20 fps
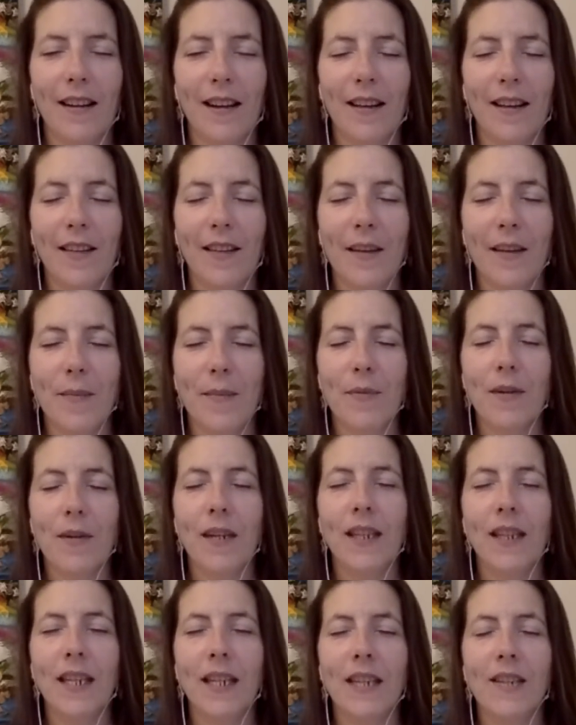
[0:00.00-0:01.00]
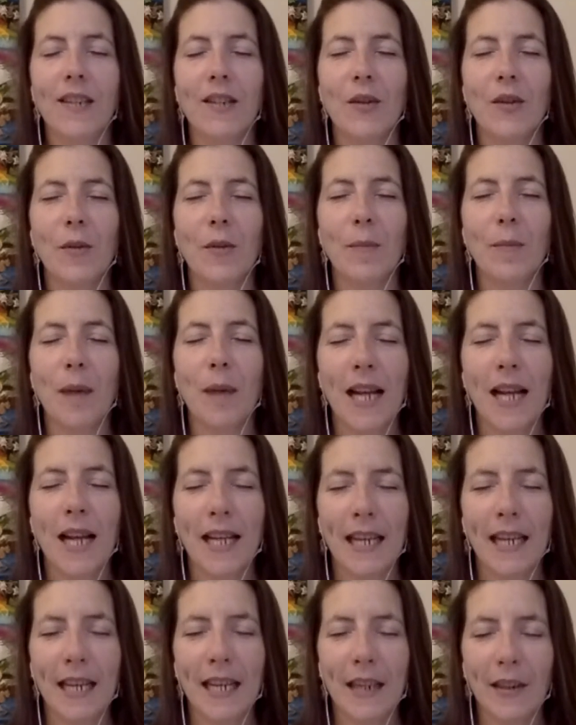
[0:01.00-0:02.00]
And then breathing into your
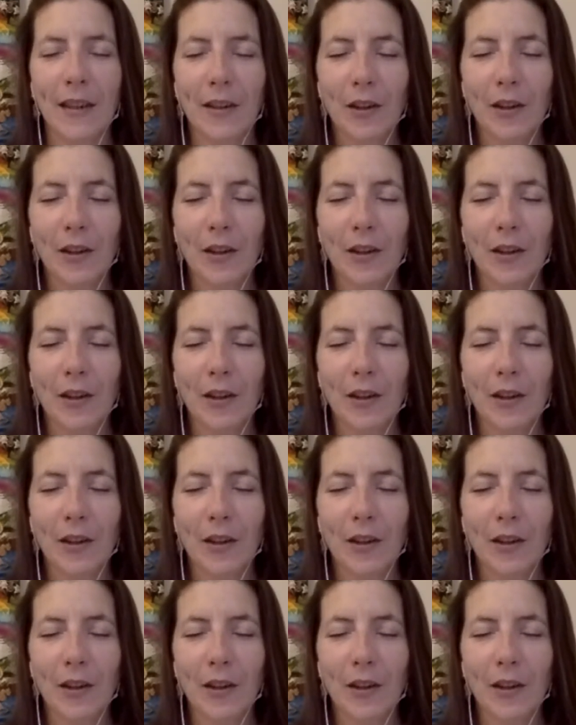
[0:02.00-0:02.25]
belly.